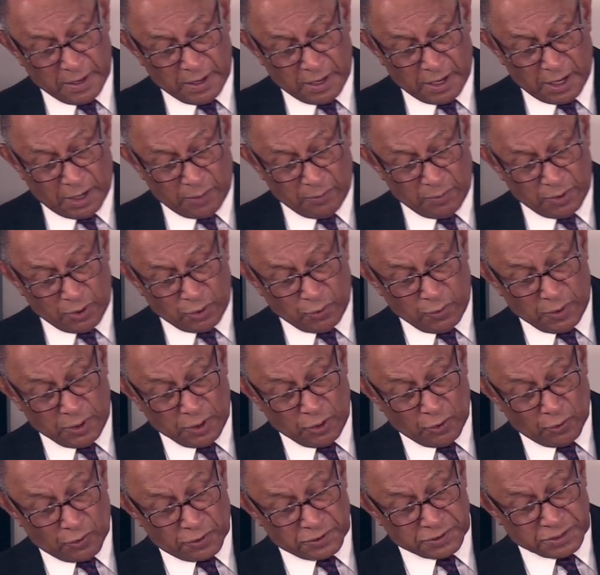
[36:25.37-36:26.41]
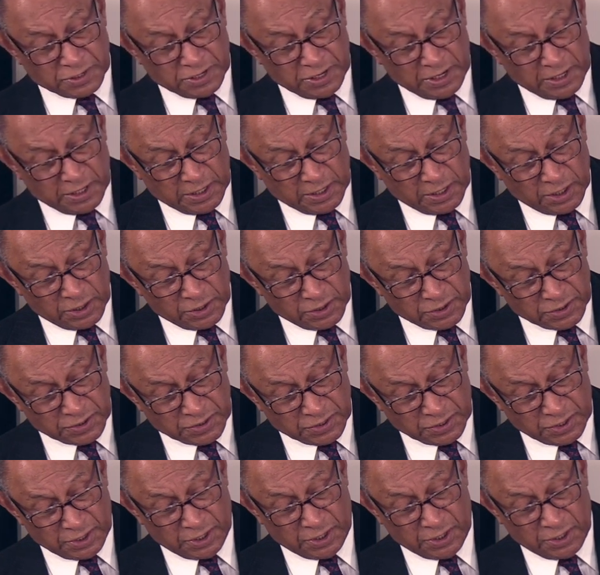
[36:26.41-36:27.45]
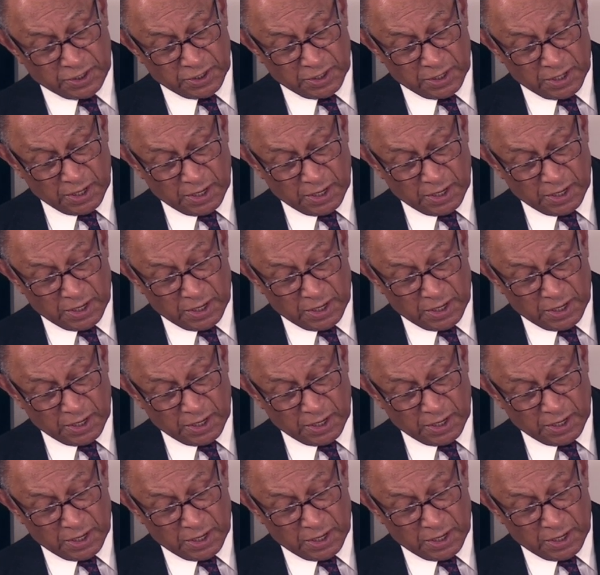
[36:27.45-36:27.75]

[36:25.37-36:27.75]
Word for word: and between your seed and her seed.